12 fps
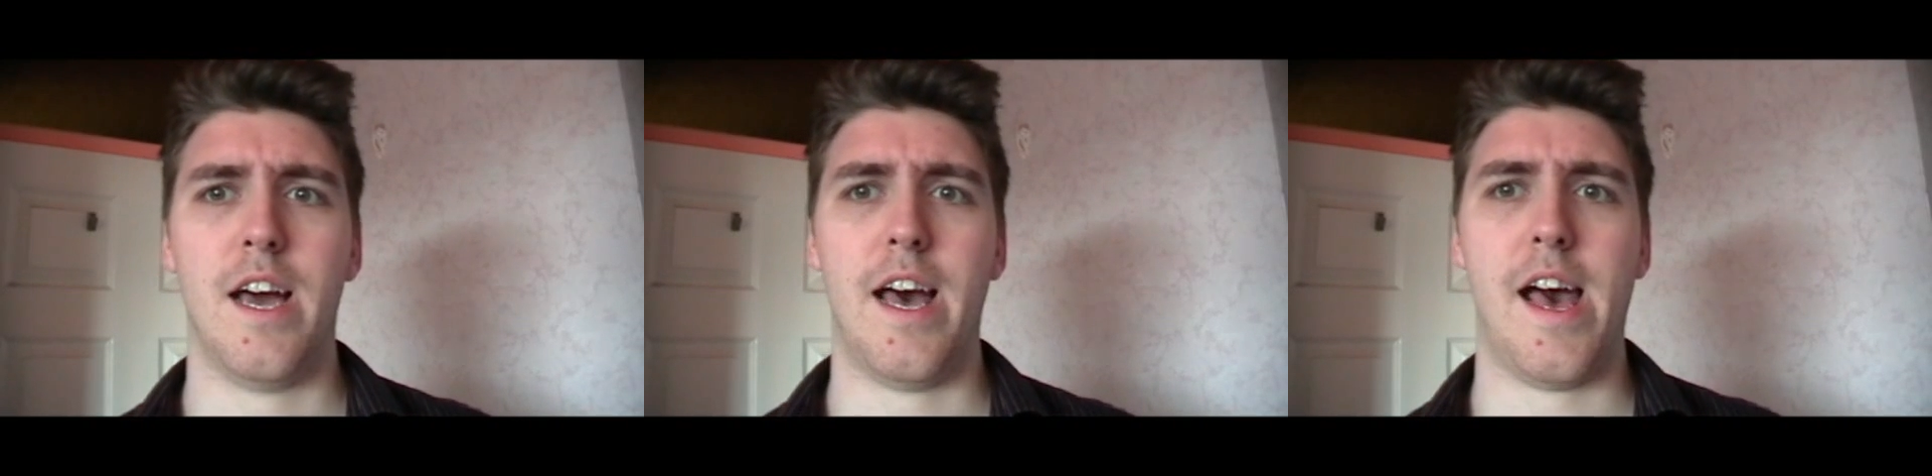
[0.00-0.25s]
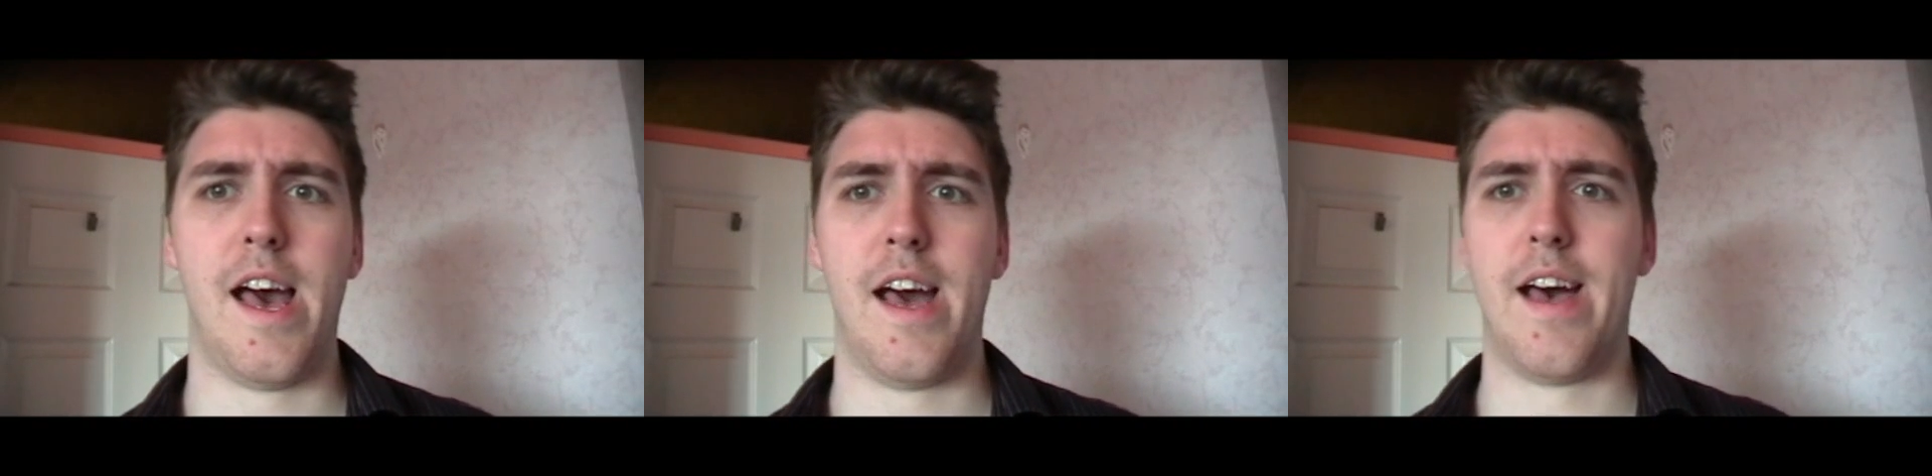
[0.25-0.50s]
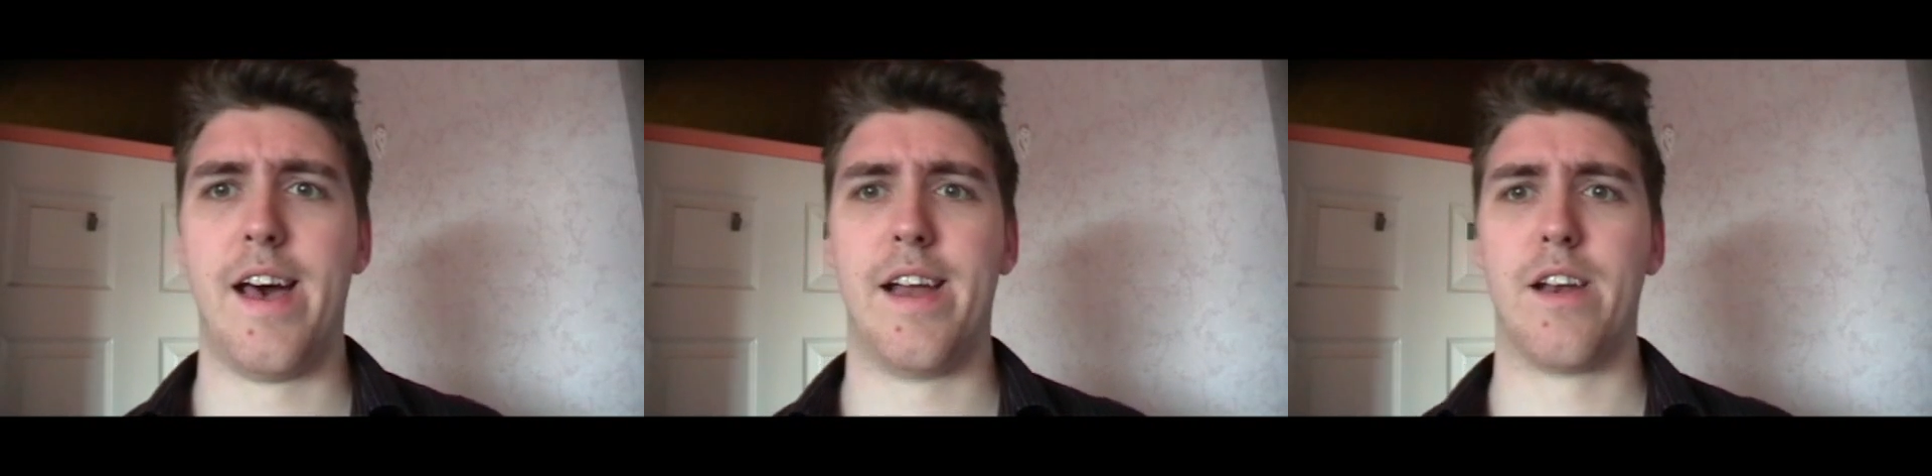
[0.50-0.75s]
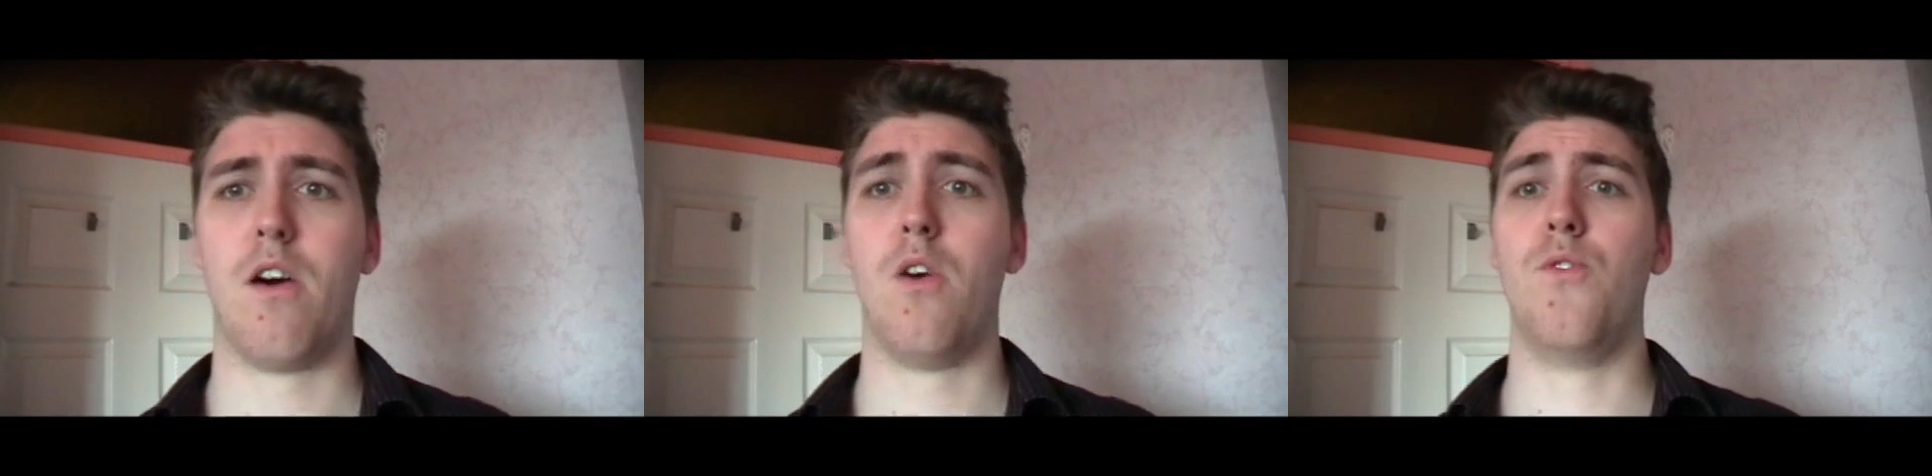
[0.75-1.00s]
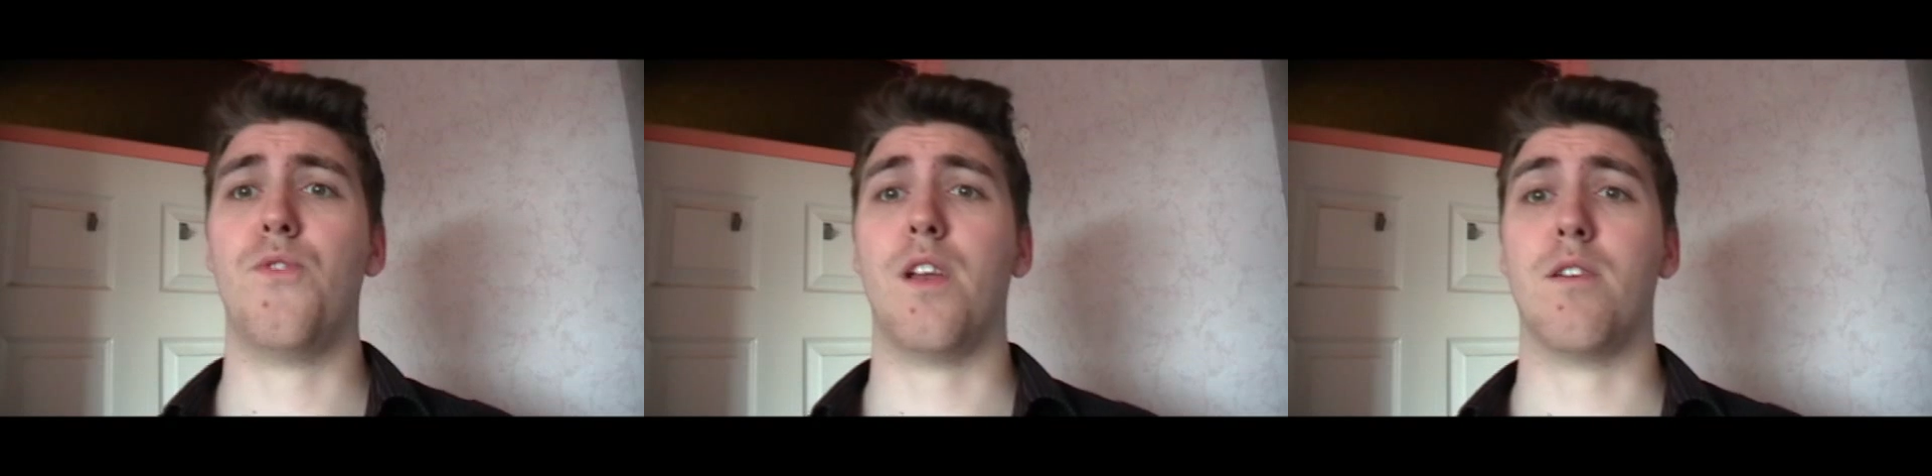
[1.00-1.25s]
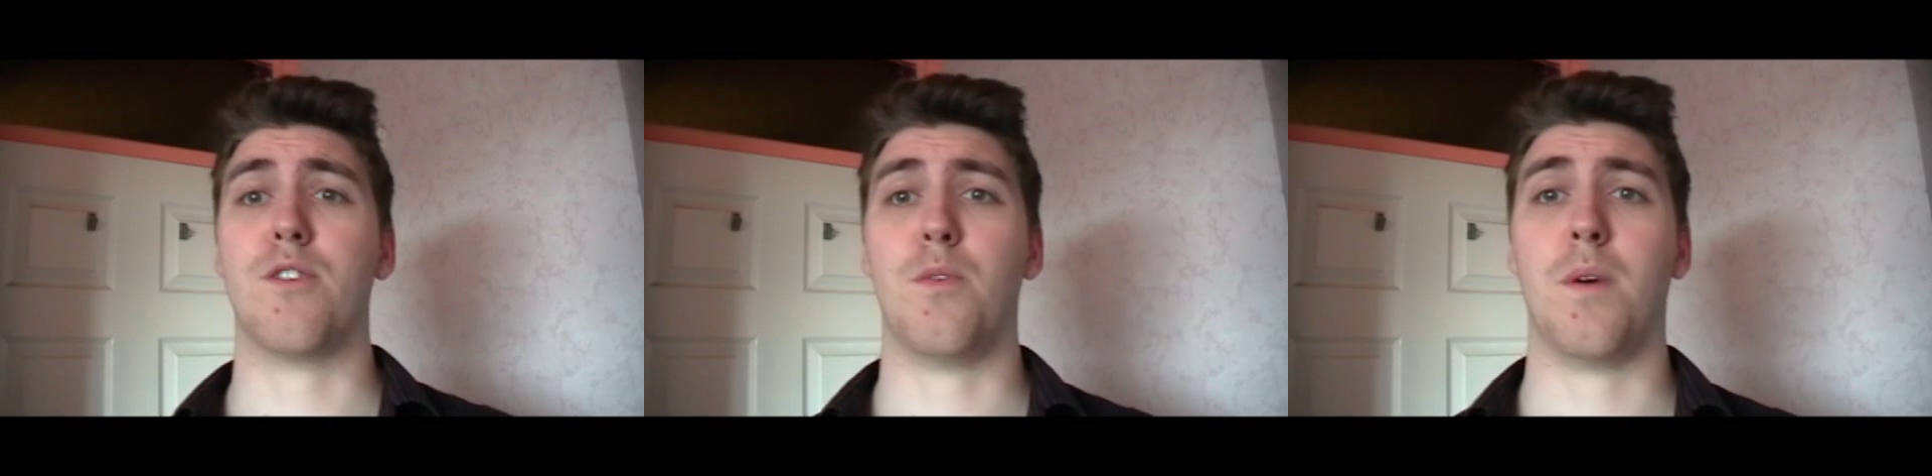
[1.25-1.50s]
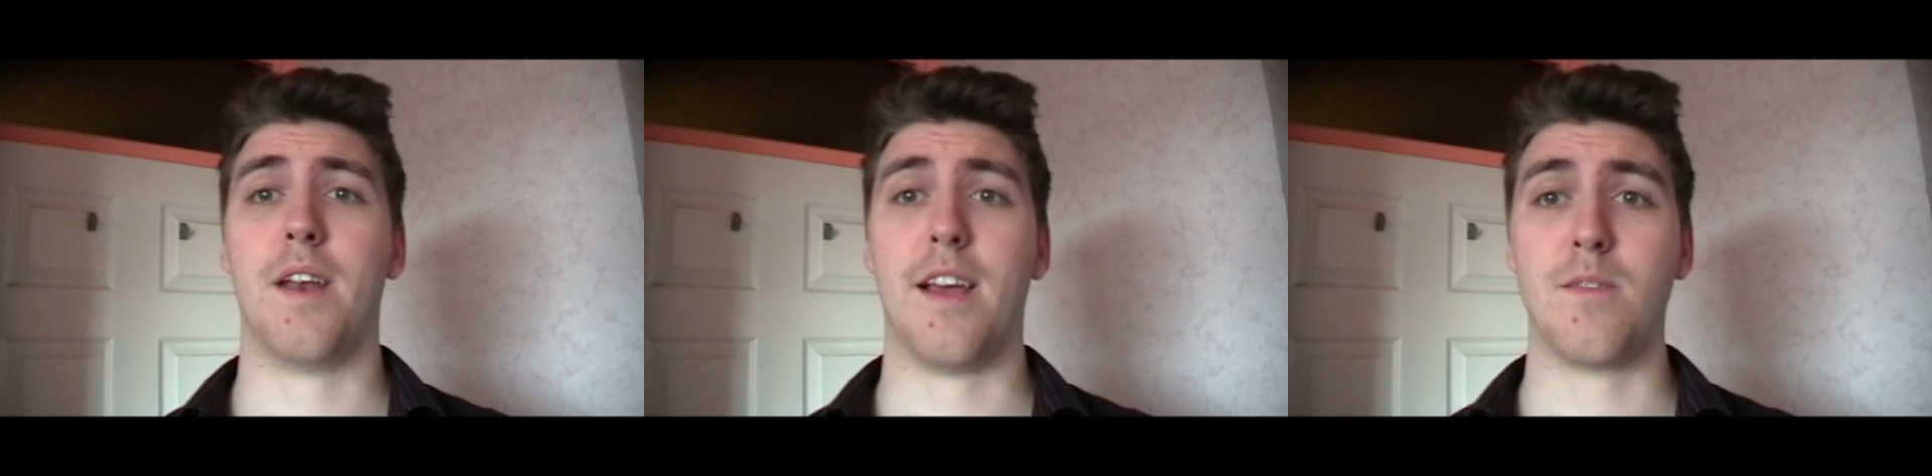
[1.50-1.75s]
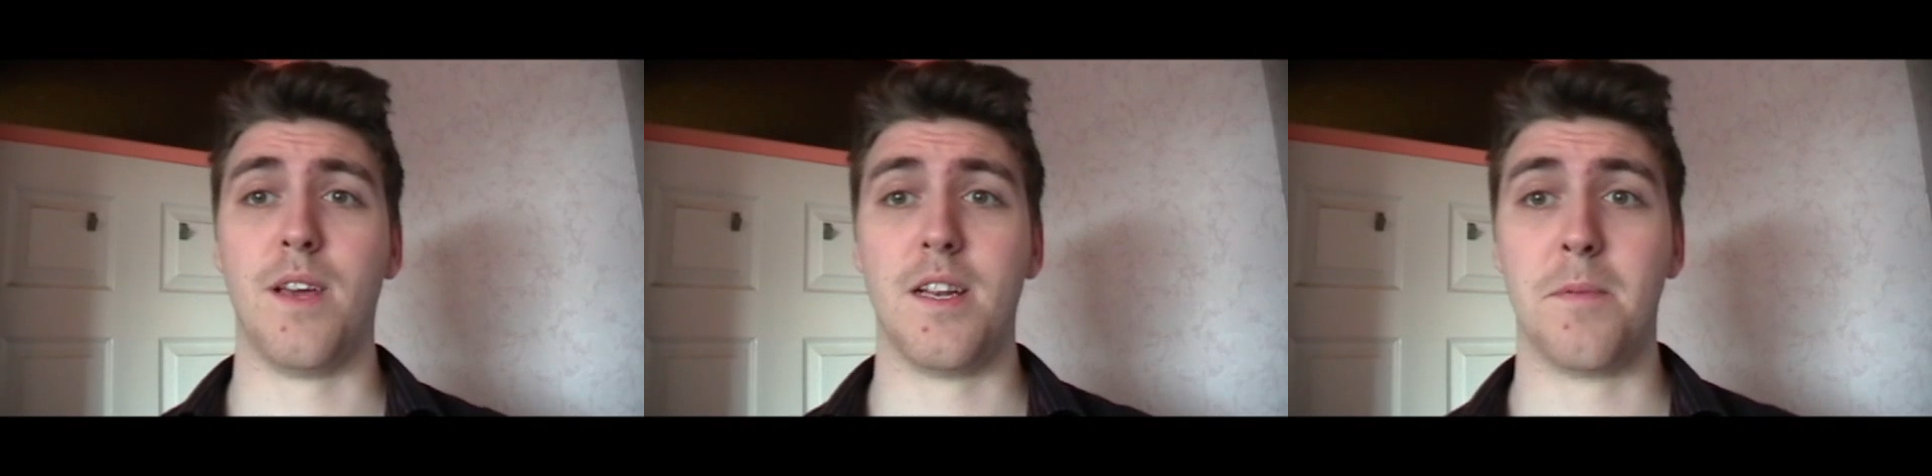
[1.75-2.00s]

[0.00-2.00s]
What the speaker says: And hopefully I'll do one next week,